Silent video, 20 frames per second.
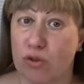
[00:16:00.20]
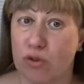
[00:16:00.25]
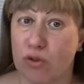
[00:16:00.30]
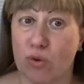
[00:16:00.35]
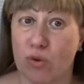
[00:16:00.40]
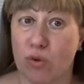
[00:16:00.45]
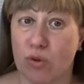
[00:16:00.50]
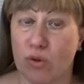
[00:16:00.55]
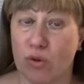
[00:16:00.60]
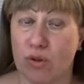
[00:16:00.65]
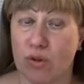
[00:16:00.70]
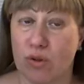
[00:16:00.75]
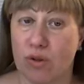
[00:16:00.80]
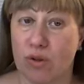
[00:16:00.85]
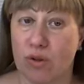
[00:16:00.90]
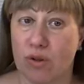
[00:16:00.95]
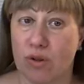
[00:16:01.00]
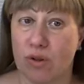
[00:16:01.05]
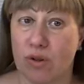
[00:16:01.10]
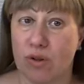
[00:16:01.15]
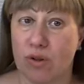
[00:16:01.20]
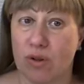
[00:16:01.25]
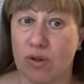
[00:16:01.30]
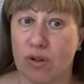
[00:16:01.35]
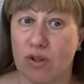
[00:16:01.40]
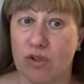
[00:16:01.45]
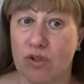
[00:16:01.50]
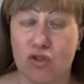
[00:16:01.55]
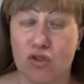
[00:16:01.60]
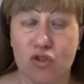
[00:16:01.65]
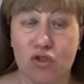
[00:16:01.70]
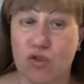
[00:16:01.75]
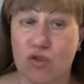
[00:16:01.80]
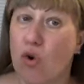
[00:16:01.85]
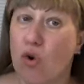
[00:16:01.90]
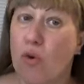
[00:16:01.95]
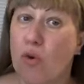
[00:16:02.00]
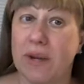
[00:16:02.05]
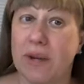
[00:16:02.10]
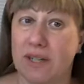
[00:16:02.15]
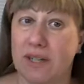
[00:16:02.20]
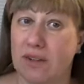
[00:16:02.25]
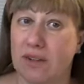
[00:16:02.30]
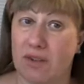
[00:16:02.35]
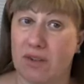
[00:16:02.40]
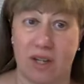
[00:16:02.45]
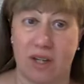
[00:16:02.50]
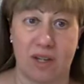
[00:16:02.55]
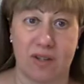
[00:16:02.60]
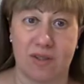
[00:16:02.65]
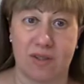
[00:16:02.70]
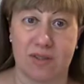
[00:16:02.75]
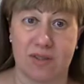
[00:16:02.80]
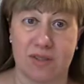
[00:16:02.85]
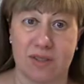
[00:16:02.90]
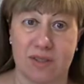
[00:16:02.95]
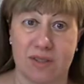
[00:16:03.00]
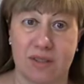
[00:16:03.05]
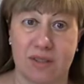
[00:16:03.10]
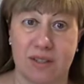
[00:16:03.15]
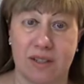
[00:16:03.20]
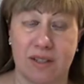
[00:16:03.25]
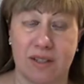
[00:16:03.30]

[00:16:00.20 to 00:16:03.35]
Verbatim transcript: through so many things.